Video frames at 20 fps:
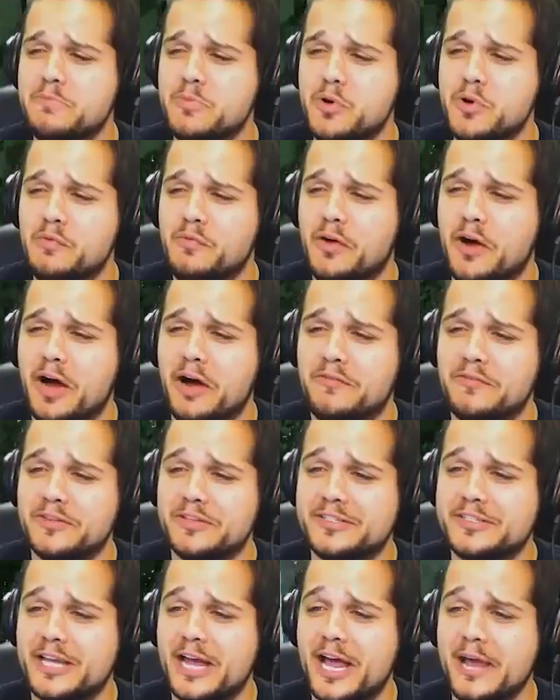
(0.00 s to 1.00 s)
and move on for
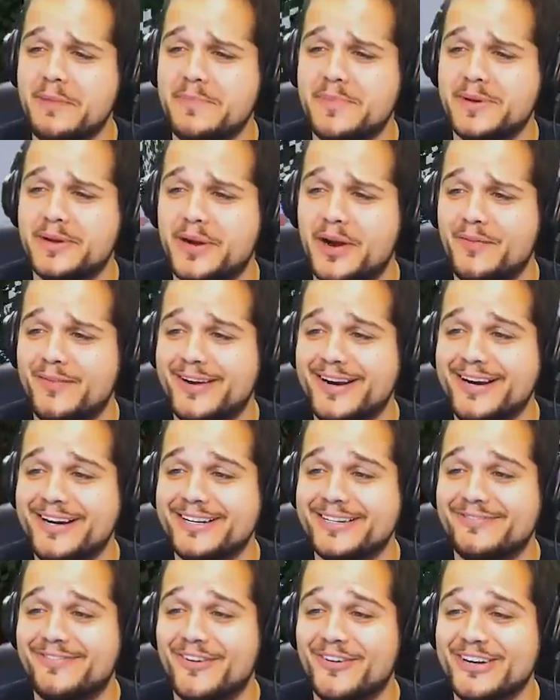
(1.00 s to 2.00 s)
the time being. Over here
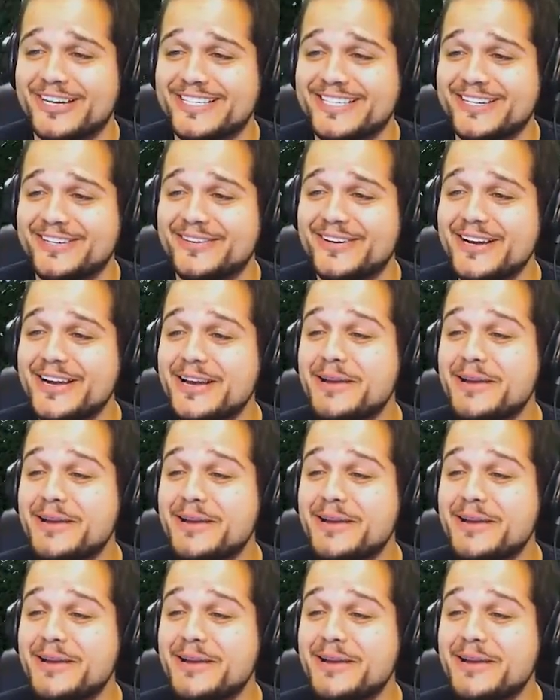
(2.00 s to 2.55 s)
to the 42